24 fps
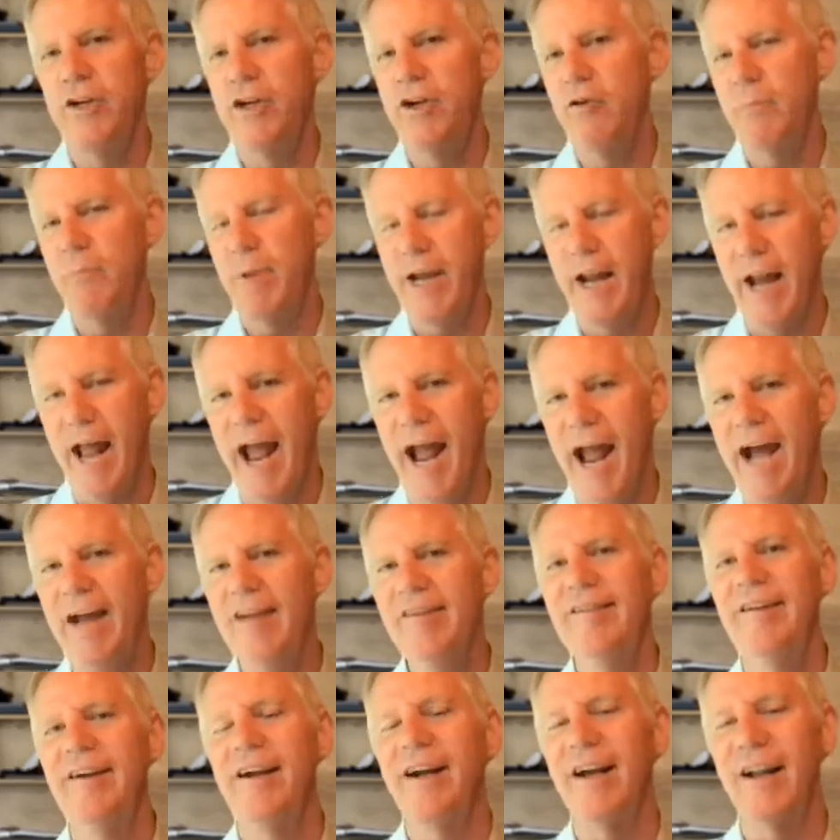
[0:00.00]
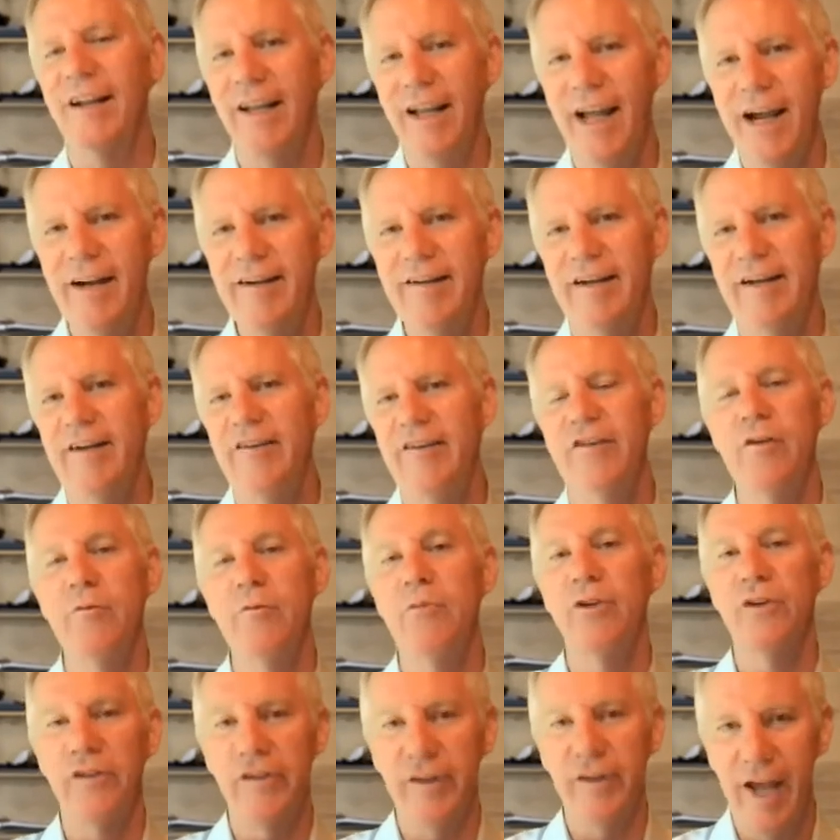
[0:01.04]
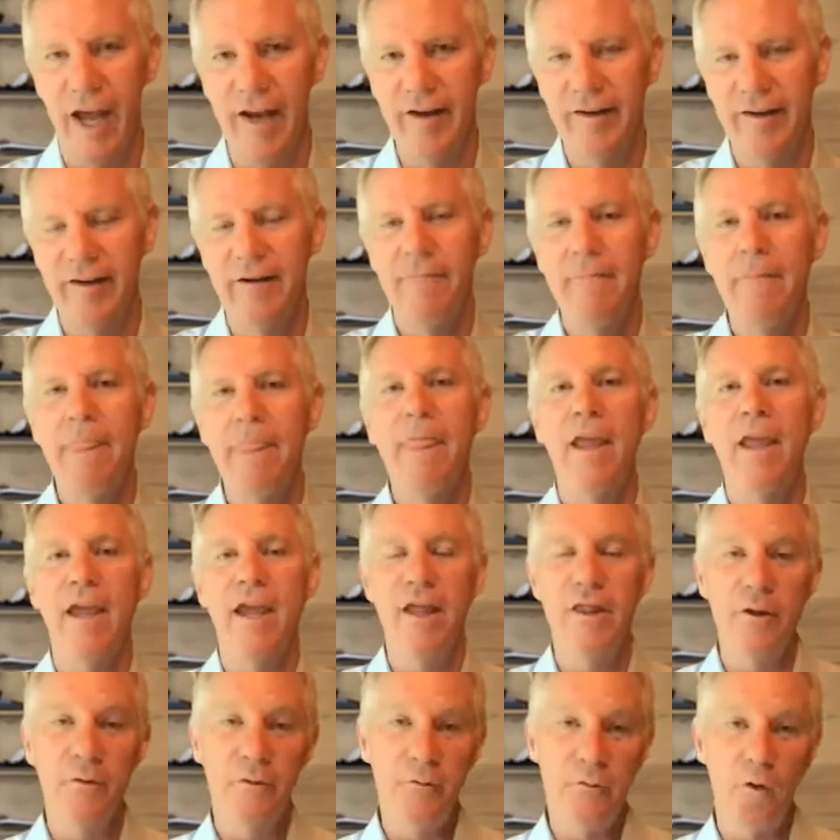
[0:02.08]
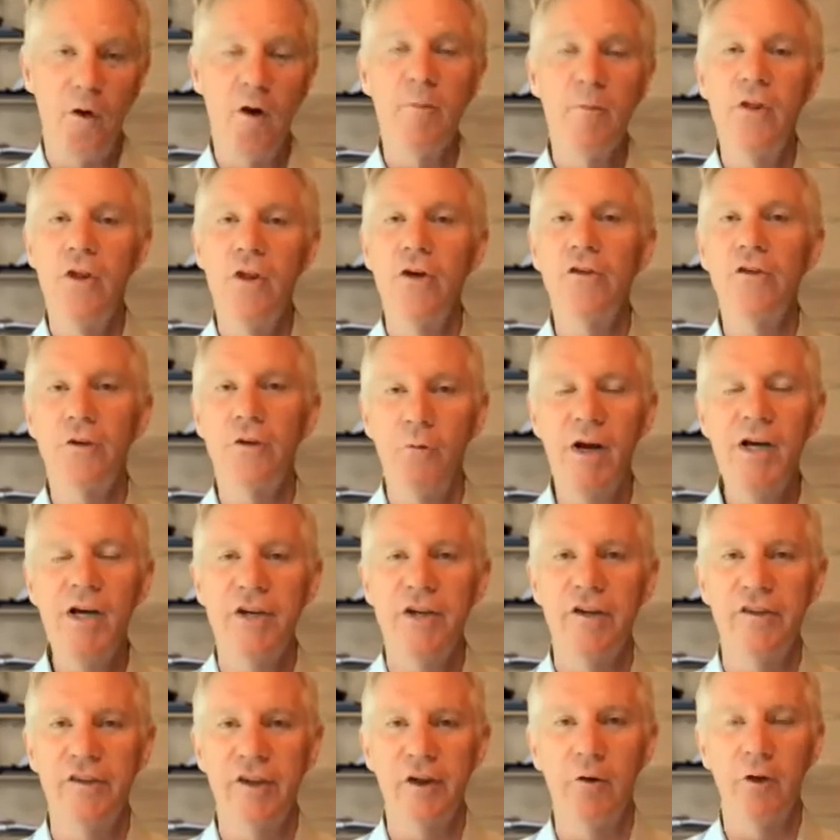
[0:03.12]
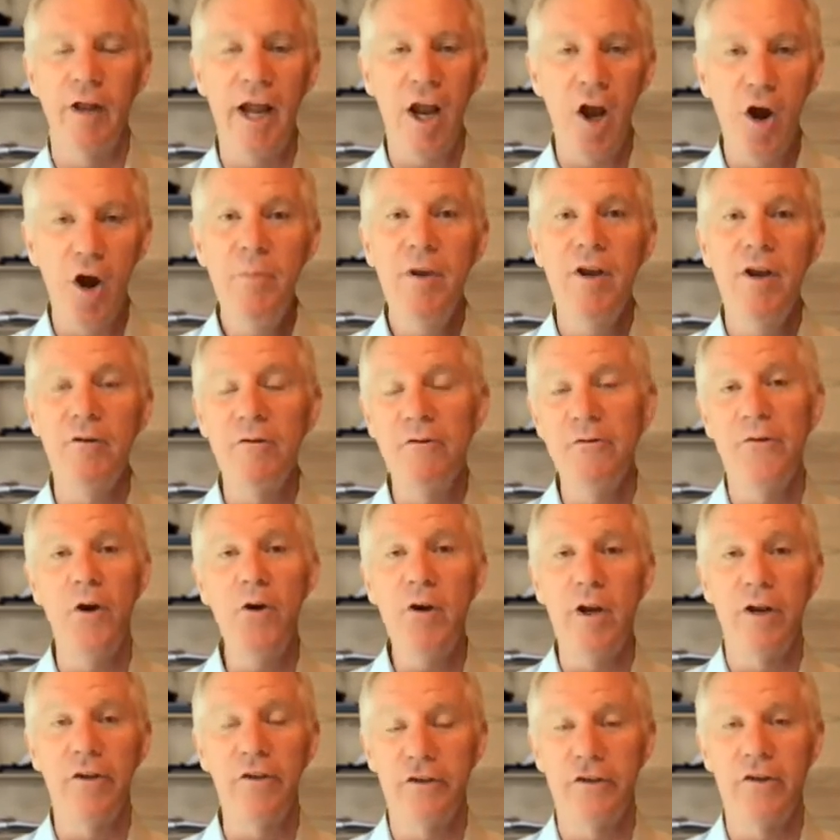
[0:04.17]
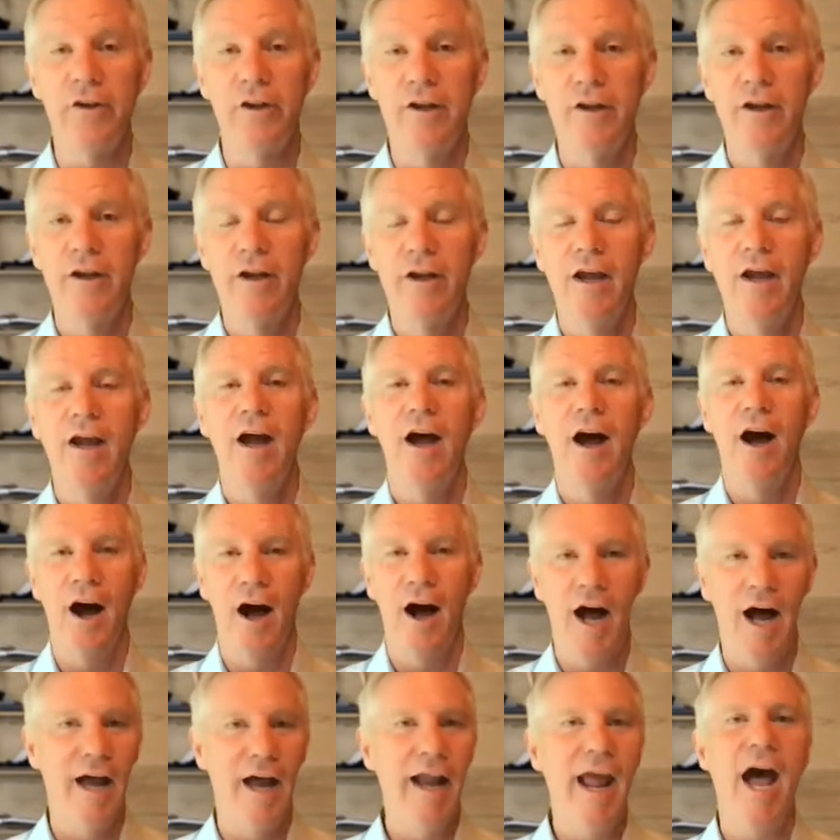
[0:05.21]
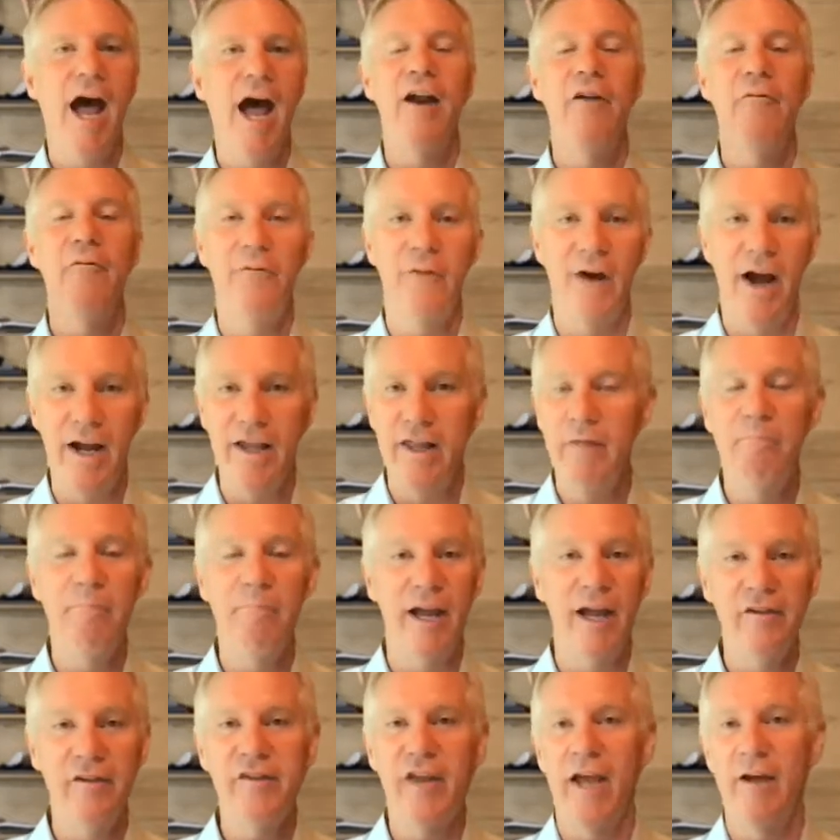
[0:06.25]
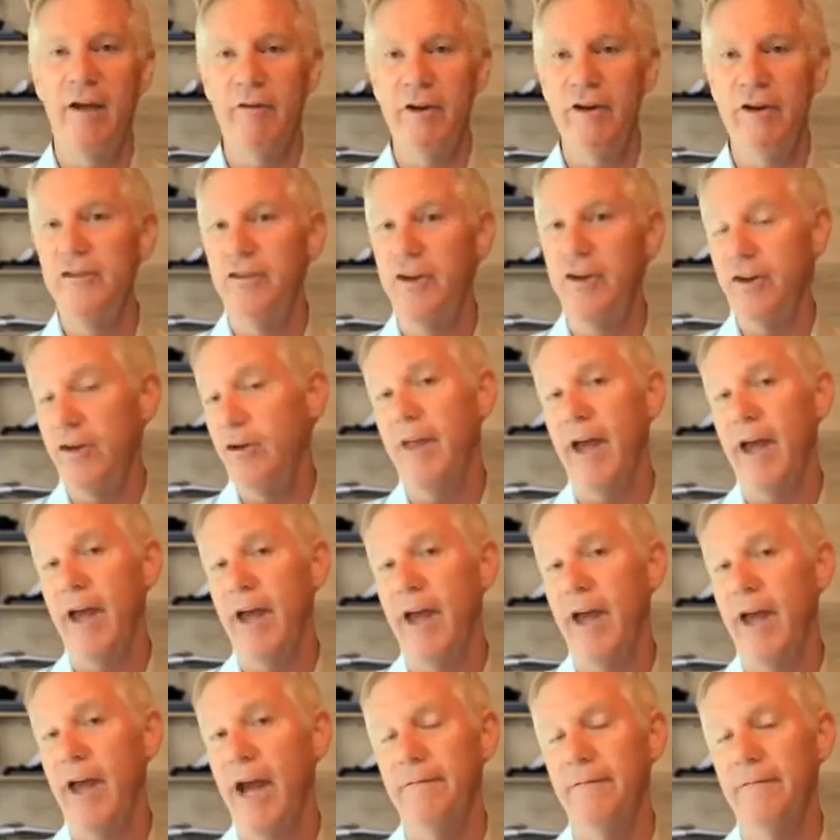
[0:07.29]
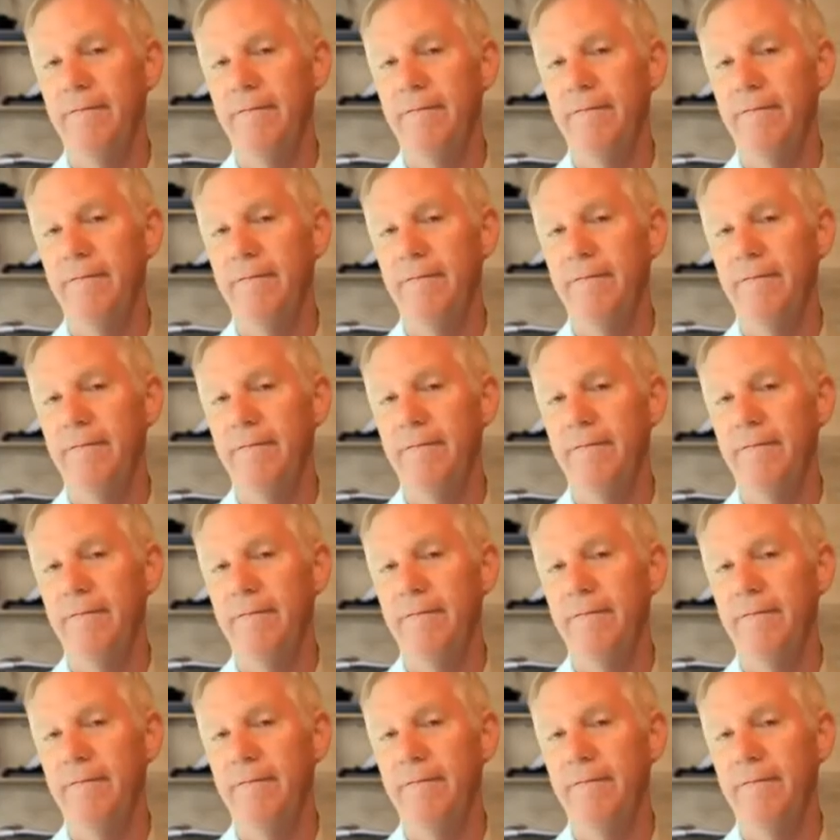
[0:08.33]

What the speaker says: that you're being asked to collect and to present in the form of those questions, it'll help you to focus on how to find the best evidence to do that.